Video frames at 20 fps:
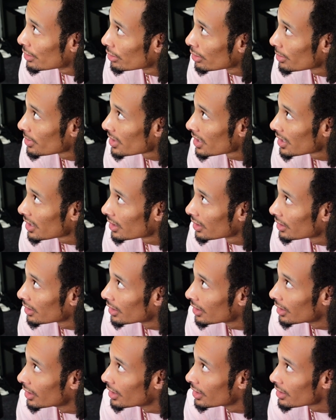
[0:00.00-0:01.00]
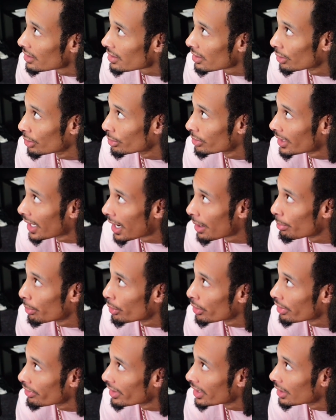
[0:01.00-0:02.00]
you know what I'm saying? So yeah, I'm
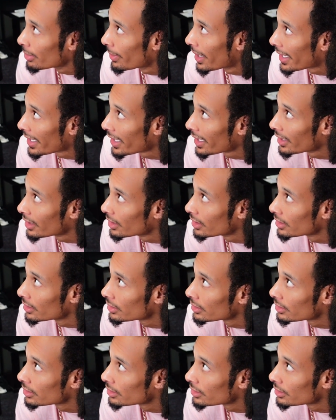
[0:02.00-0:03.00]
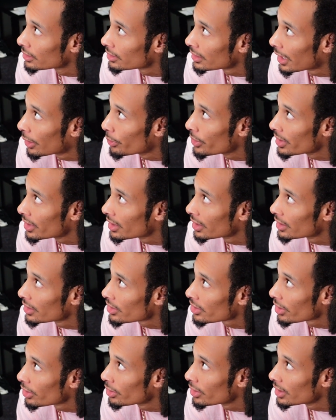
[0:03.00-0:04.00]
motivated by that. That we can
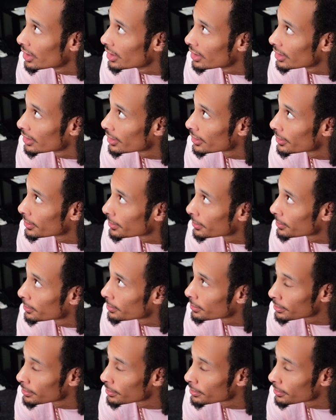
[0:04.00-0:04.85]
control it.